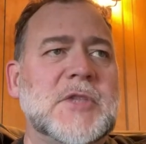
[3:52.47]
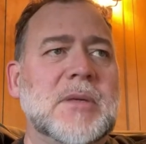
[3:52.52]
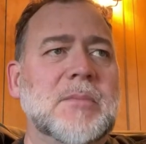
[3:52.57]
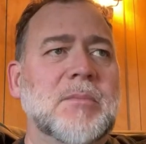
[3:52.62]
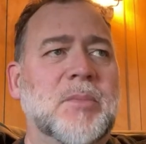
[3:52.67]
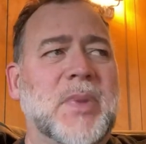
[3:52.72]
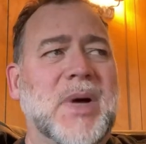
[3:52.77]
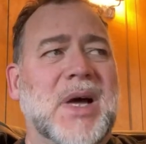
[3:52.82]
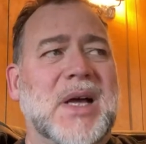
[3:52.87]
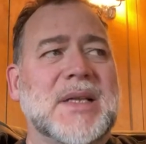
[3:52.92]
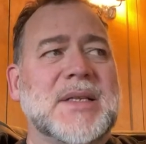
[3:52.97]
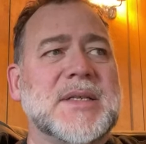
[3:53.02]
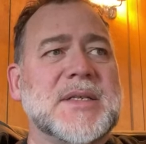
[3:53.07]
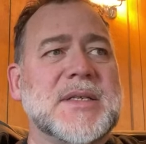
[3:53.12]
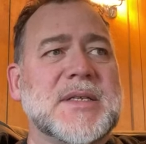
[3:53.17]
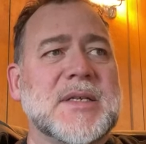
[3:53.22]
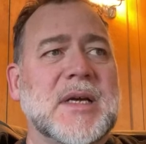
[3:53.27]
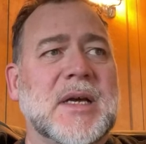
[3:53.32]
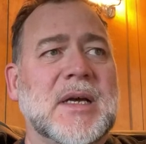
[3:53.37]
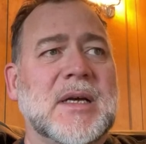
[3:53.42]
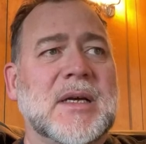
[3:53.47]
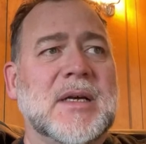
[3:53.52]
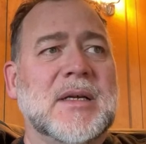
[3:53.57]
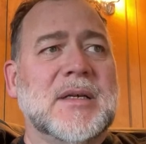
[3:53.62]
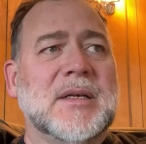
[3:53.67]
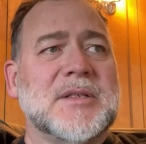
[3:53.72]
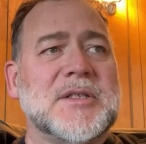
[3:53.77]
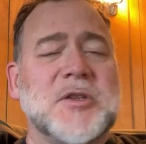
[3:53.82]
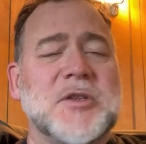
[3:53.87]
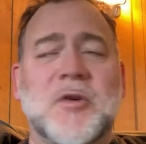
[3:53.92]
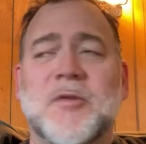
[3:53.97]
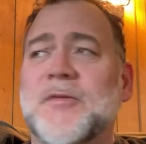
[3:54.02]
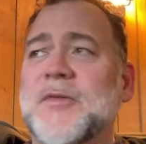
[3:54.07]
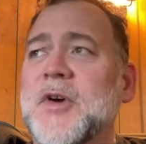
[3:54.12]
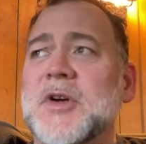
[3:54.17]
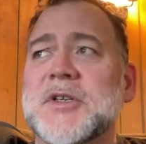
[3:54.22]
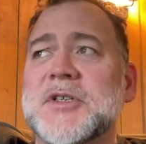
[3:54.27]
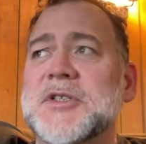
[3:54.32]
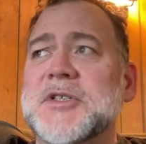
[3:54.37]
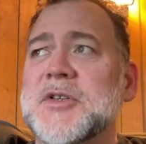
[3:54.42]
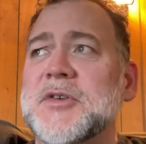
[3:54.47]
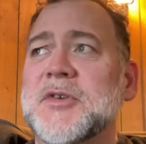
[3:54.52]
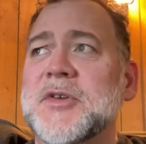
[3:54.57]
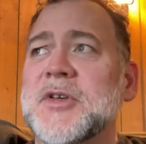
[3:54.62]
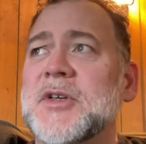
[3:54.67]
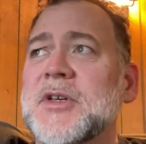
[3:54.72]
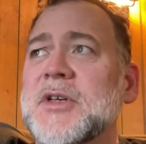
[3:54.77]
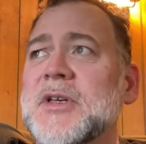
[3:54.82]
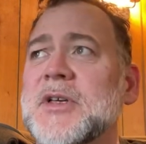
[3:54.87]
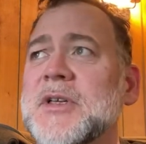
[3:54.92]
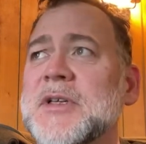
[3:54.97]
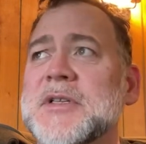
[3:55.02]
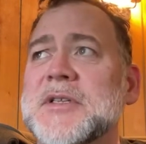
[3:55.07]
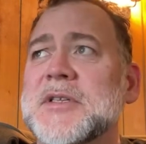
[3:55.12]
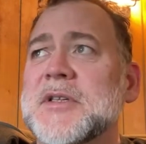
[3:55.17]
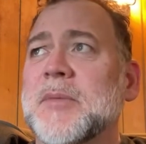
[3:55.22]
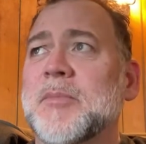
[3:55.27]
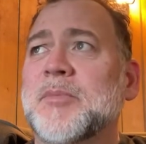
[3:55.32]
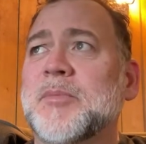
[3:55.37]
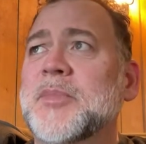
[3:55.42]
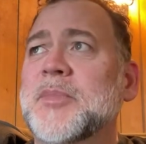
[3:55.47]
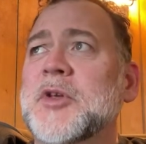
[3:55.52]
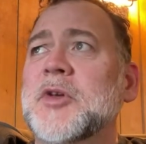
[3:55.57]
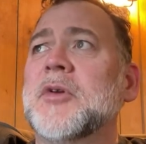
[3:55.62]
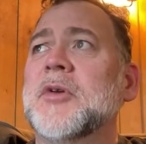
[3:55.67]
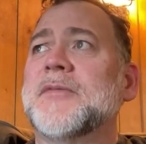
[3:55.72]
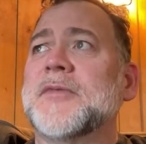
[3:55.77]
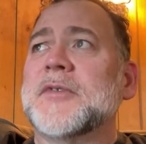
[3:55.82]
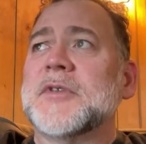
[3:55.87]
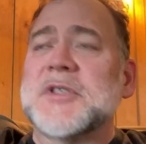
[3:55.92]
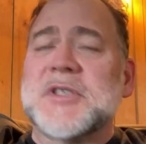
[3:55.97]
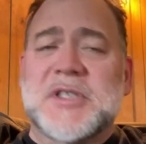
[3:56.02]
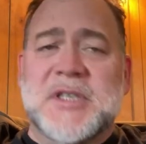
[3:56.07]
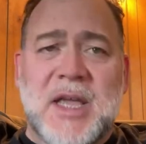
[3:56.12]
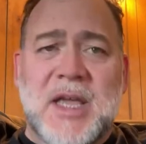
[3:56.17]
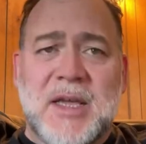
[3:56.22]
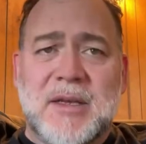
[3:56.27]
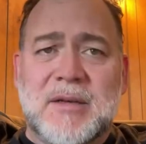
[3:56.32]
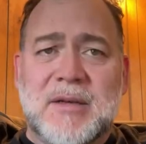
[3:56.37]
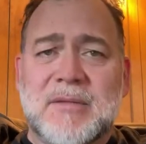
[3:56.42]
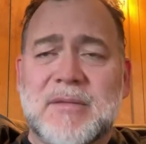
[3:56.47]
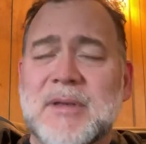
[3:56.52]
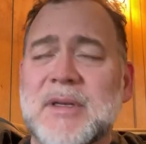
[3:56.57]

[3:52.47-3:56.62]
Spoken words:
But so far, so good. This is a beautiful state.